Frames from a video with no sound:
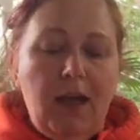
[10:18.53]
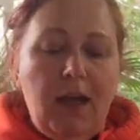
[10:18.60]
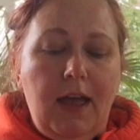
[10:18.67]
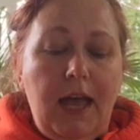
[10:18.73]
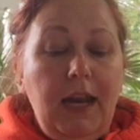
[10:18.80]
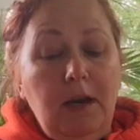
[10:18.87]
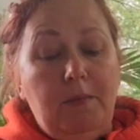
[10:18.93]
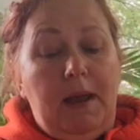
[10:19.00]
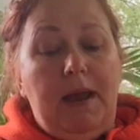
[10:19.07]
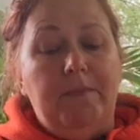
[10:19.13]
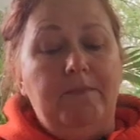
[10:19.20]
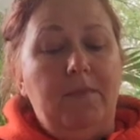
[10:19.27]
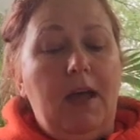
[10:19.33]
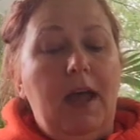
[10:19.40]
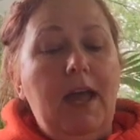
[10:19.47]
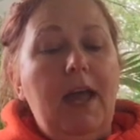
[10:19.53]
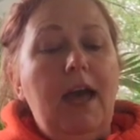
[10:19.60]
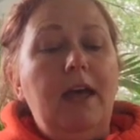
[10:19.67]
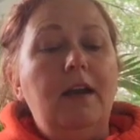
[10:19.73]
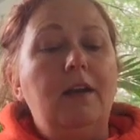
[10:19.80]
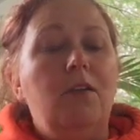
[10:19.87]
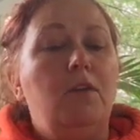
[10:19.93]
Anyway, I
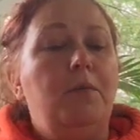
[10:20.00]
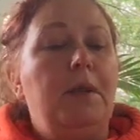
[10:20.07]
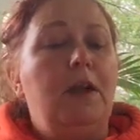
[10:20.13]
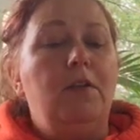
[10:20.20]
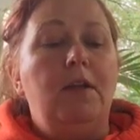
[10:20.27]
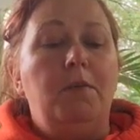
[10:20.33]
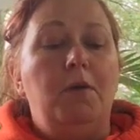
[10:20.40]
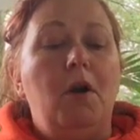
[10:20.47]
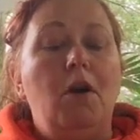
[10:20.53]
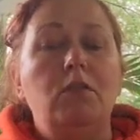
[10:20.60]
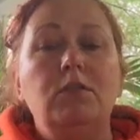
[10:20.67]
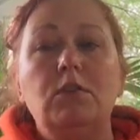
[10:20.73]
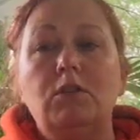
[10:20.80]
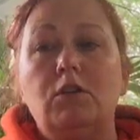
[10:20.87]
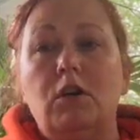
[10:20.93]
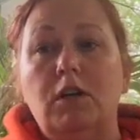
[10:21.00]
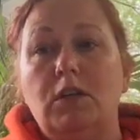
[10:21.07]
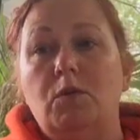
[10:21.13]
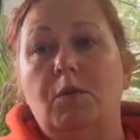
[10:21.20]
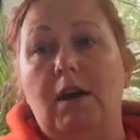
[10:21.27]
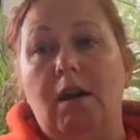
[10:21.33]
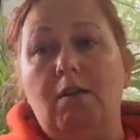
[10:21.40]
had another pair that were also starting
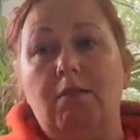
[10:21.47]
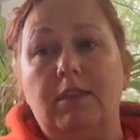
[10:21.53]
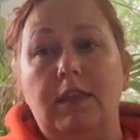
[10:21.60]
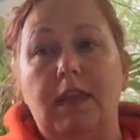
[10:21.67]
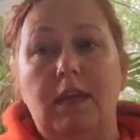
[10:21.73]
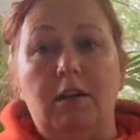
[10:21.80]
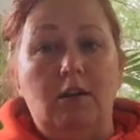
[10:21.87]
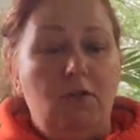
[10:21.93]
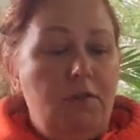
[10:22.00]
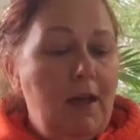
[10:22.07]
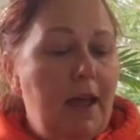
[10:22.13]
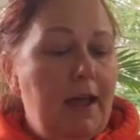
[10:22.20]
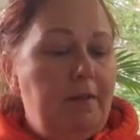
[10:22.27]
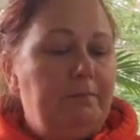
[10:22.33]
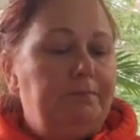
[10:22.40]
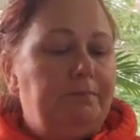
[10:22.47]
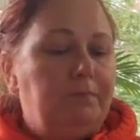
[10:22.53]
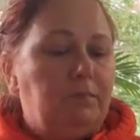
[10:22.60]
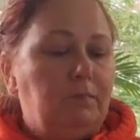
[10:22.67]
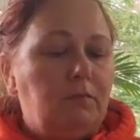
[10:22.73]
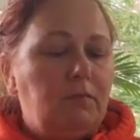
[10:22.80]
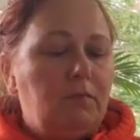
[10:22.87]
to wear out in the inner thigh.
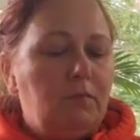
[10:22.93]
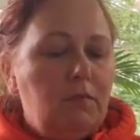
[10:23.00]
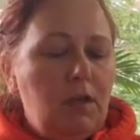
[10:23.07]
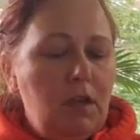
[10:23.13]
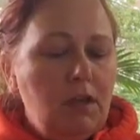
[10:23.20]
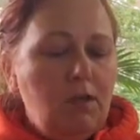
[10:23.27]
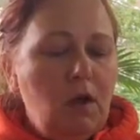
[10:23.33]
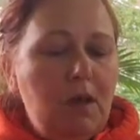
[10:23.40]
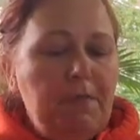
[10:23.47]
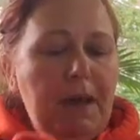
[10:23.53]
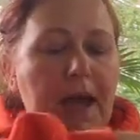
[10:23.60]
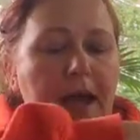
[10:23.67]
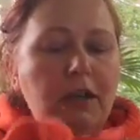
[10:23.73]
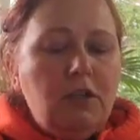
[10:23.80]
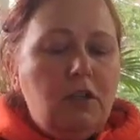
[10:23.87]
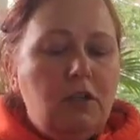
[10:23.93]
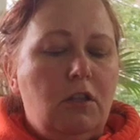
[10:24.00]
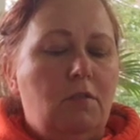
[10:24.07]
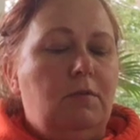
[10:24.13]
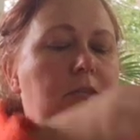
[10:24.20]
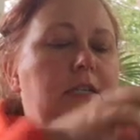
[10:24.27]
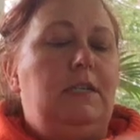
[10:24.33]
So I patched
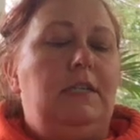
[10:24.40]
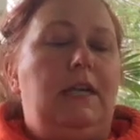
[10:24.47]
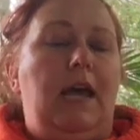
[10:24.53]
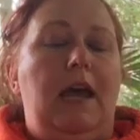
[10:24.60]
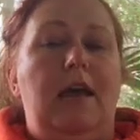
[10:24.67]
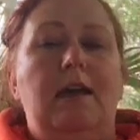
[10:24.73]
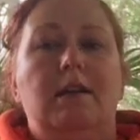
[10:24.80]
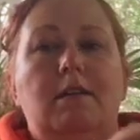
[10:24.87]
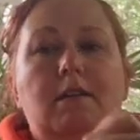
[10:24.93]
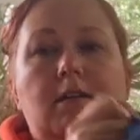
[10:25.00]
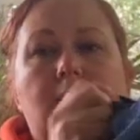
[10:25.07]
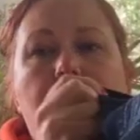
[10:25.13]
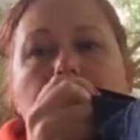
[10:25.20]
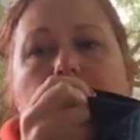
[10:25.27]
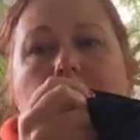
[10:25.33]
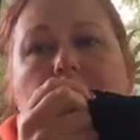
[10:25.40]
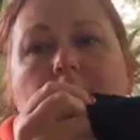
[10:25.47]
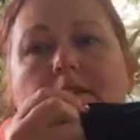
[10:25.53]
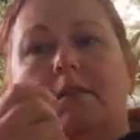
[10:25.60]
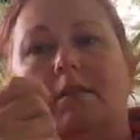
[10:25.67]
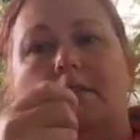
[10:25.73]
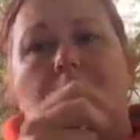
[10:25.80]
those today
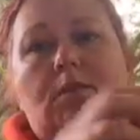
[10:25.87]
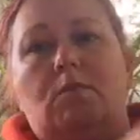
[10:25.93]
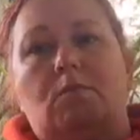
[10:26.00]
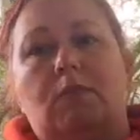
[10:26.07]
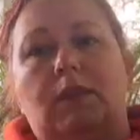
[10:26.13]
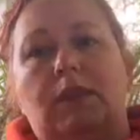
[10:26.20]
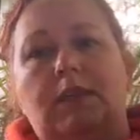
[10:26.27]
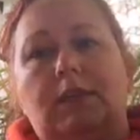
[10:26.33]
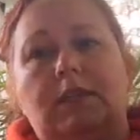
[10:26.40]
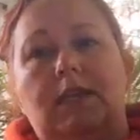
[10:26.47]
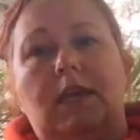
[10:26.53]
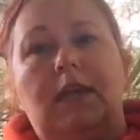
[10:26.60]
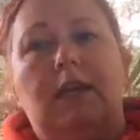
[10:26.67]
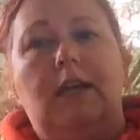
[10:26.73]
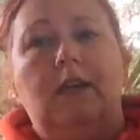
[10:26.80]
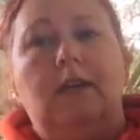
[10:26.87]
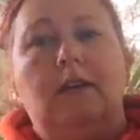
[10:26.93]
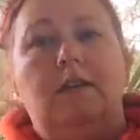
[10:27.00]
with this like